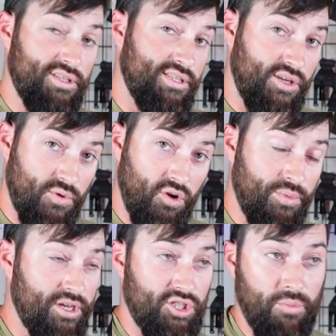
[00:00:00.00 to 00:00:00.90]
zero
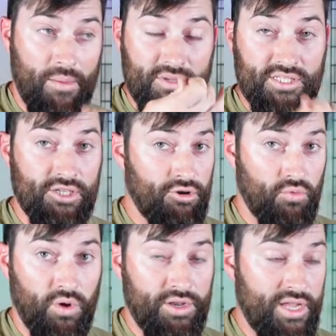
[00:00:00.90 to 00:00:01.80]
because you might be
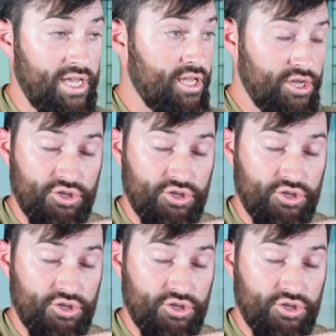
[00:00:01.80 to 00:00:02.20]
zeroed one day,